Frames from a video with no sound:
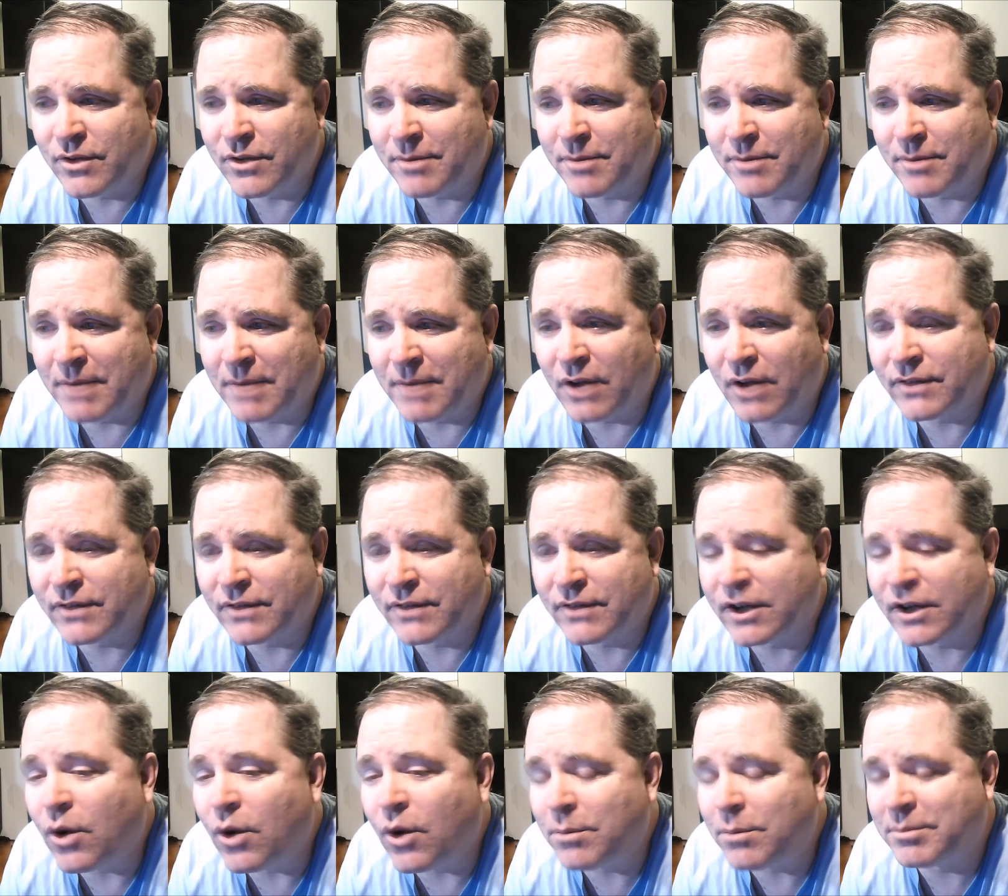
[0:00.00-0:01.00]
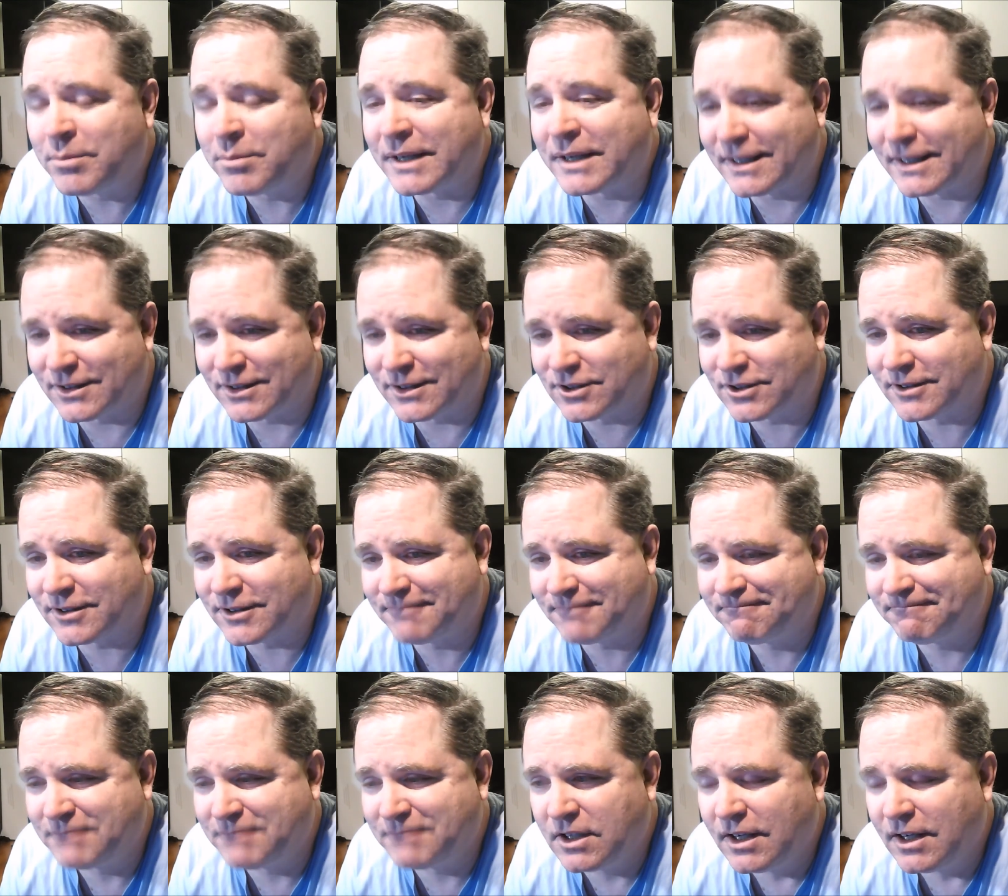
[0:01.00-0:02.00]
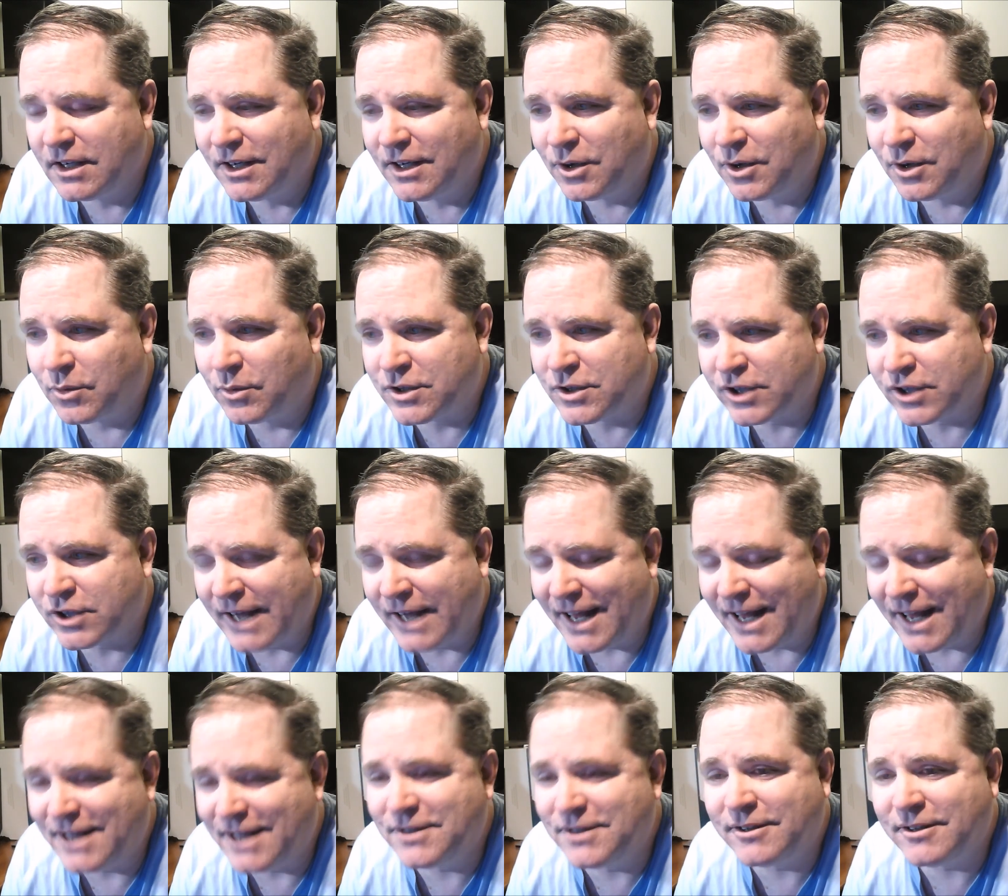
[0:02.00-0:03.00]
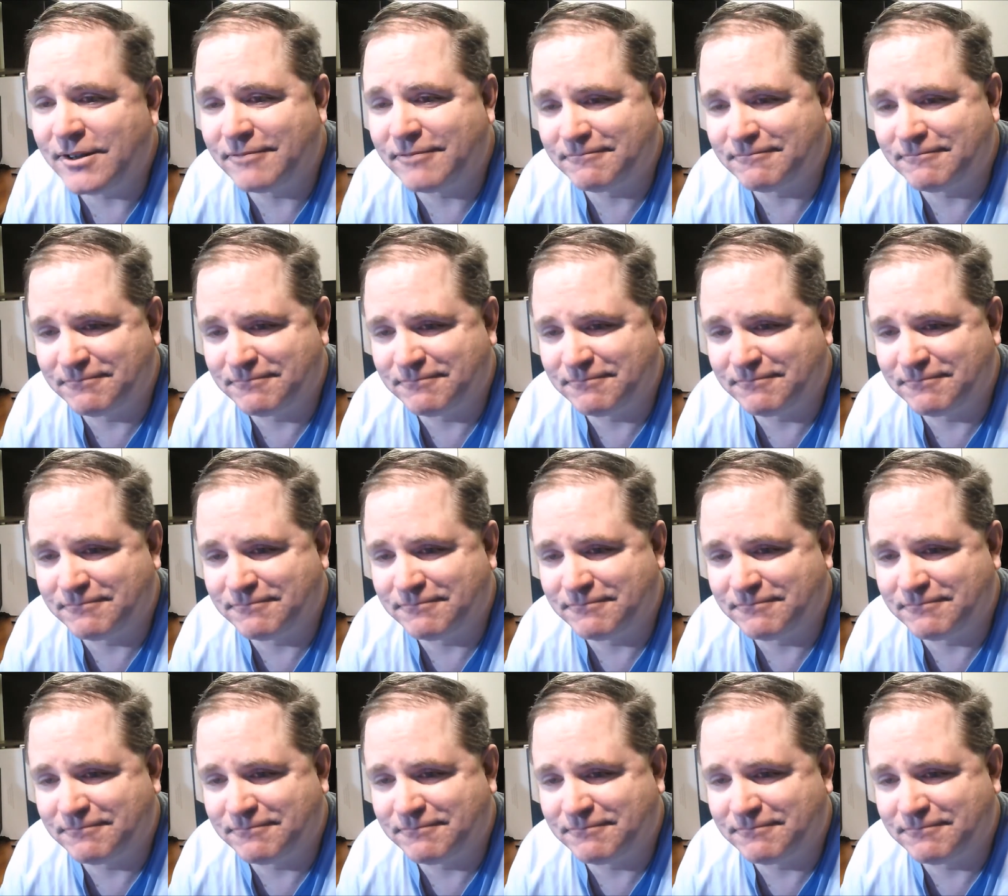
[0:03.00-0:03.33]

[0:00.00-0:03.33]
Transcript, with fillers: the mouth of the goat beast, which again,